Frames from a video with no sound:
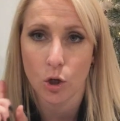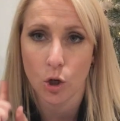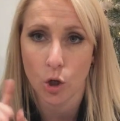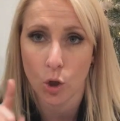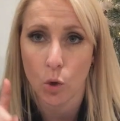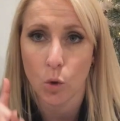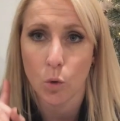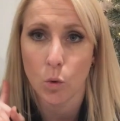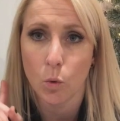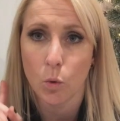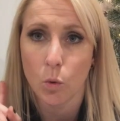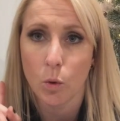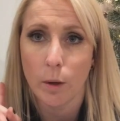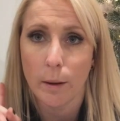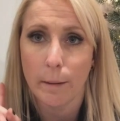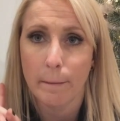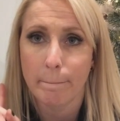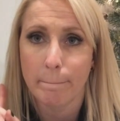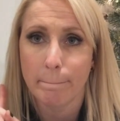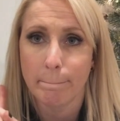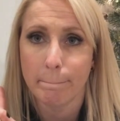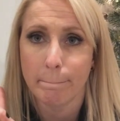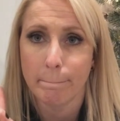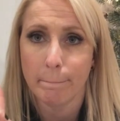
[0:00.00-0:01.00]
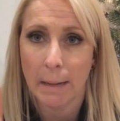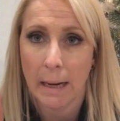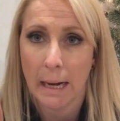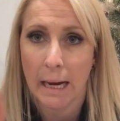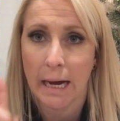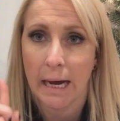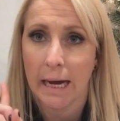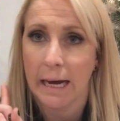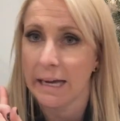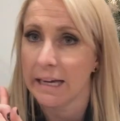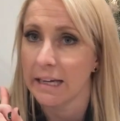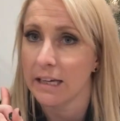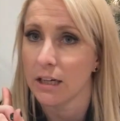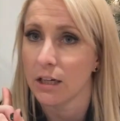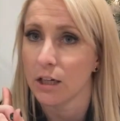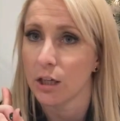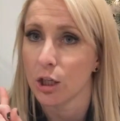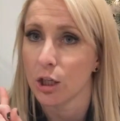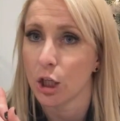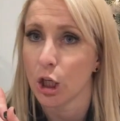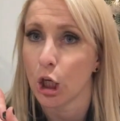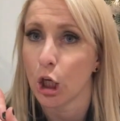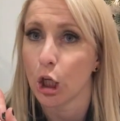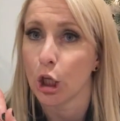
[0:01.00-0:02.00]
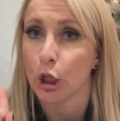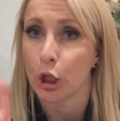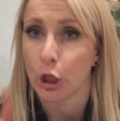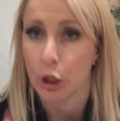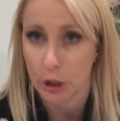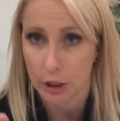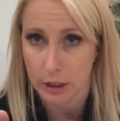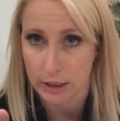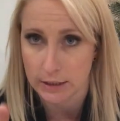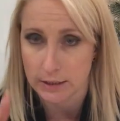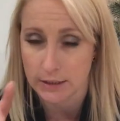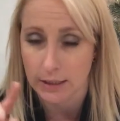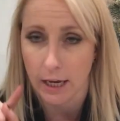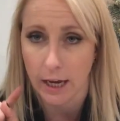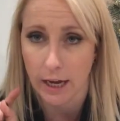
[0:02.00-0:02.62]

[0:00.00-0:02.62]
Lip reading: Oh my goodness.